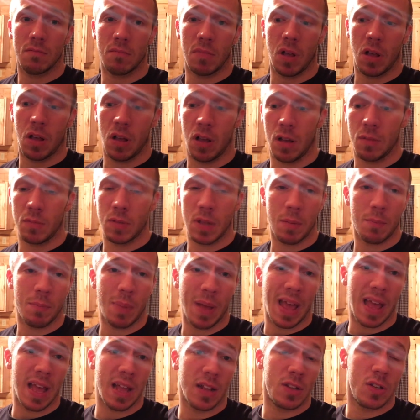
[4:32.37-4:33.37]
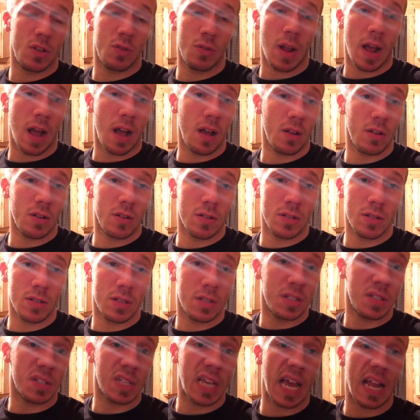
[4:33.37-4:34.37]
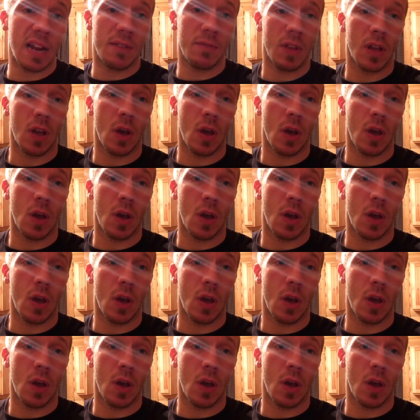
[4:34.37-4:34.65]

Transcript: Not bad. $2 is kind of the